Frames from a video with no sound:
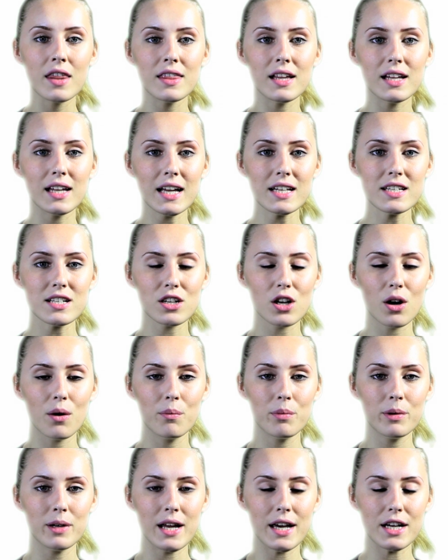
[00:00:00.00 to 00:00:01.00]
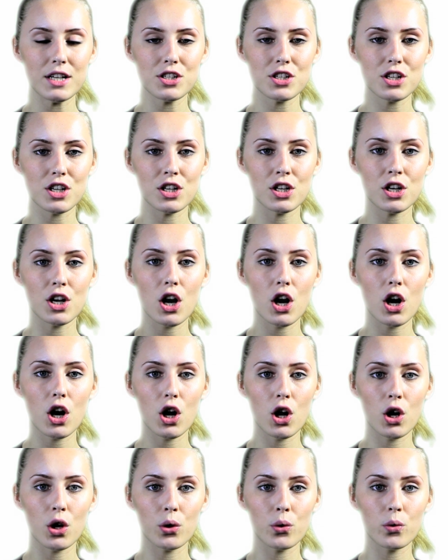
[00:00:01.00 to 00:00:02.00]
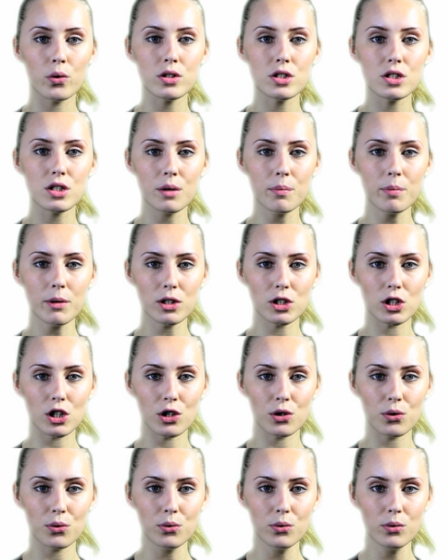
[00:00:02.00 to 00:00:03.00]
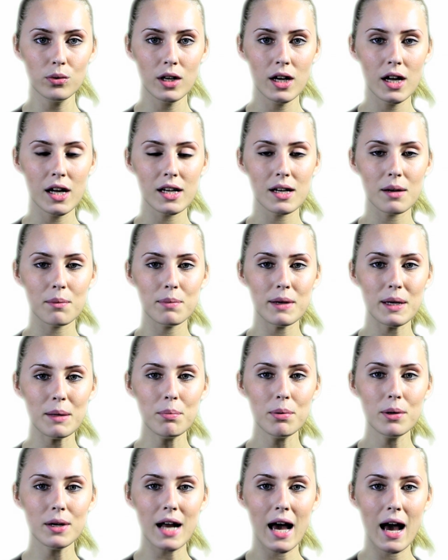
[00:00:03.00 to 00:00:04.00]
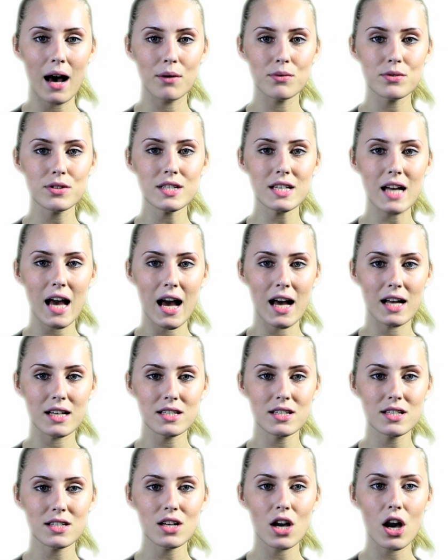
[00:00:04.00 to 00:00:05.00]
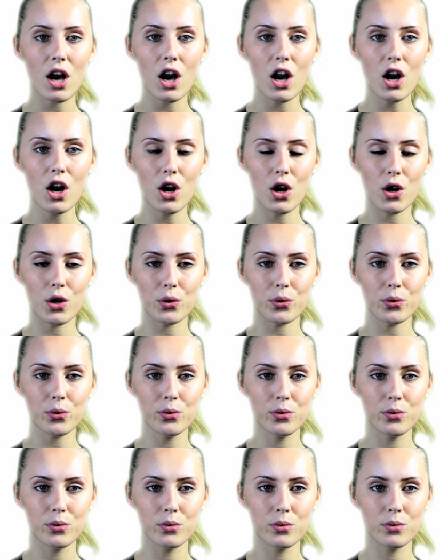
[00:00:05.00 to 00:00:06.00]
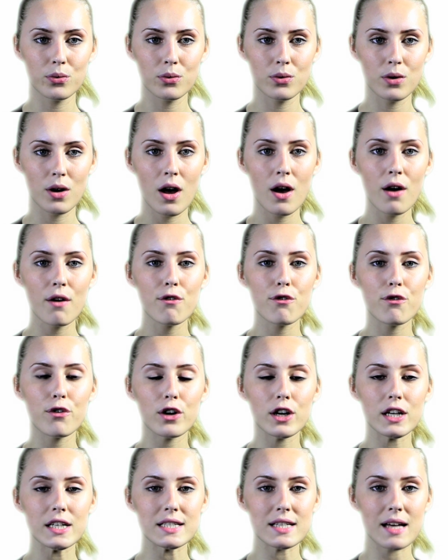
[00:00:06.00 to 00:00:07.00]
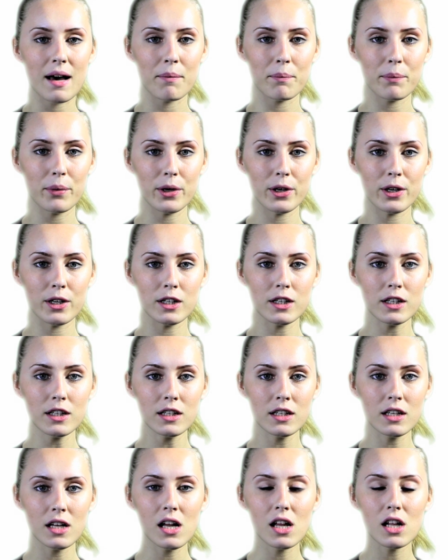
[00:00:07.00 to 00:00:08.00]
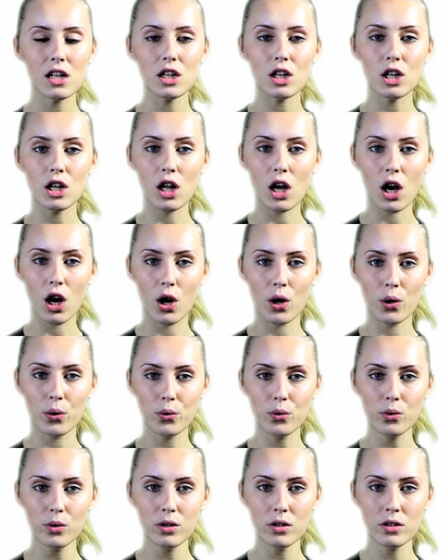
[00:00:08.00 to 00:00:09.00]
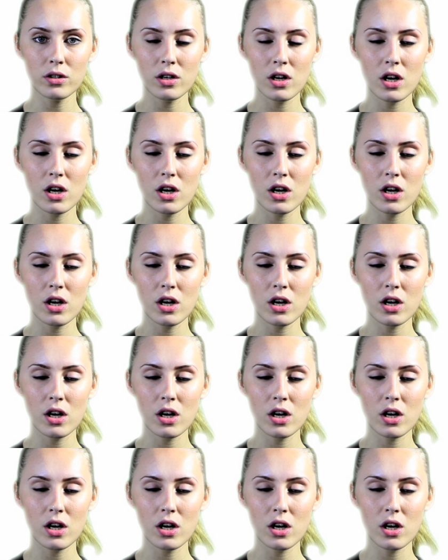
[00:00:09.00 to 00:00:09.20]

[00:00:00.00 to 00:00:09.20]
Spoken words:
The letter combination OW can be pronounced as O. For example, low,